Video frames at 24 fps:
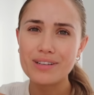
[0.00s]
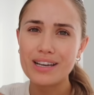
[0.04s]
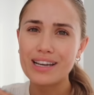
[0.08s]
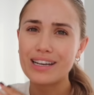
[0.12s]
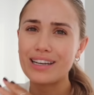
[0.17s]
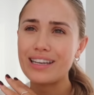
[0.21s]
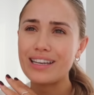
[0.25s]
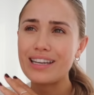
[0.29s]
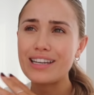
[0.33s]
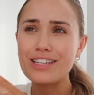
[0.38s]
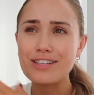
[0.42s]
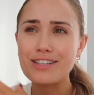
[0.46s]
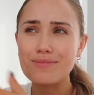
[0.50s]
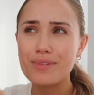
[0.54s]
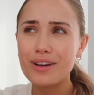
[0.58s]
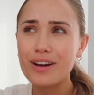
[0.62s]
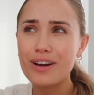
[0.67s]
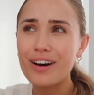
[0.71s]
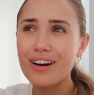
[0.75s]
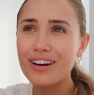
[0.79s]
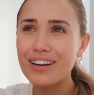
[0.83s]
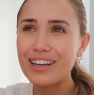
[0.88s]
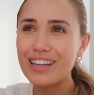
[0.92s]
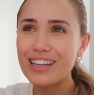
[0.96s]
It had Linda
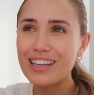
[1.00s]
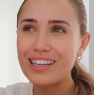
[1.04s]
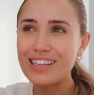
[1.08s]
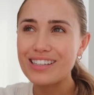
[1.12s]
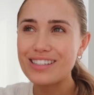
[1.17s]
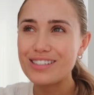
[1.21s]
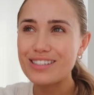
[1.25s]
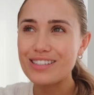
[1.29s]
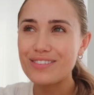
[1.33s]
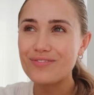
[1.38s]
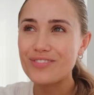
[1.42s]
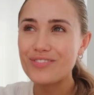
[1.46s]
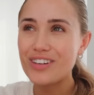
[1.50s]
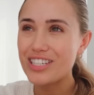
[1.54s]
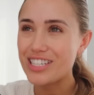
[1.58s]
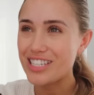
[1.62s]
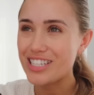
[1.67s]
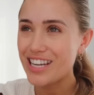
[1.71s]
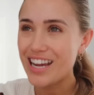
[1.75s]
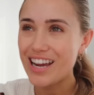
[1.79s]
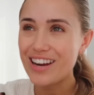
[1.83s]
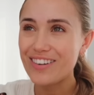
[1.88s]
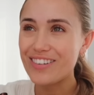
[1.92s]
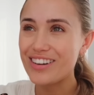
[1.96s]
McCartney's
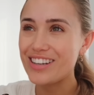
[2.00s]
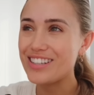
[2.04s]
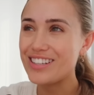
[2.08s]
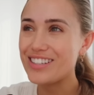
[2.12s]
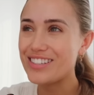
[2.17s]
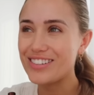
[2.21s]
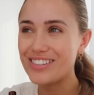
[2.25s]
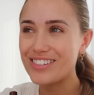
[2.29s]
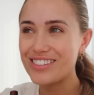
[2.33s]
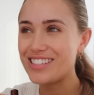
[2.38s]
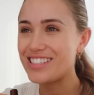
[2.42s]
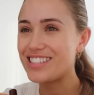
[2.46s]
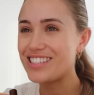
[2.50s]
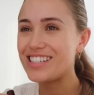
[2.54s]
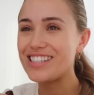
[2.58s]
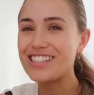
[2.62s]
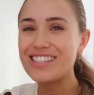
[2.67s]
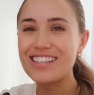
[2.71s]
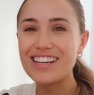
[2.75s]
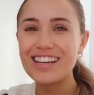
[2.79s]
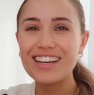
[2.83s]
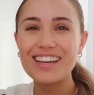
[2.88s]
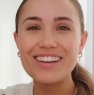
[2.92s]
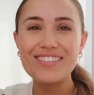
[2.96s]
vegetarian
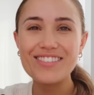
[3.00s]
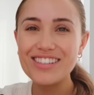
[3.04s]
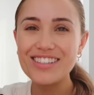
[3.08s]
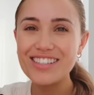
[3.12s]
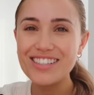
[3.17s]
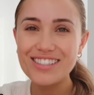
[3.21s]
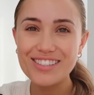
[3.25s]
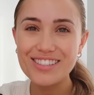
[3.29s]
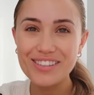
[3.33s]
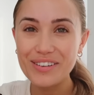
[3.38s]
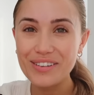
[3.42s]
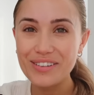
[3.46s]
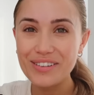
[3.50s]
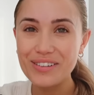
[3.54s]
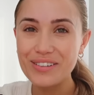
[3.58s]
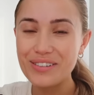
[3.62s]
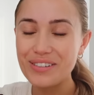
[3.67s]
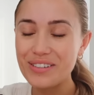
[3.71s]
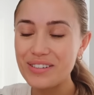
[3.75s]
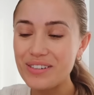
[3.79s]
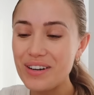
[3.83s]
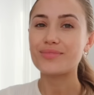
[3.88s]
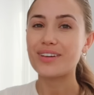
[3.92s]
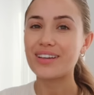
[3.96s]
sausages. Like, it was just so cool.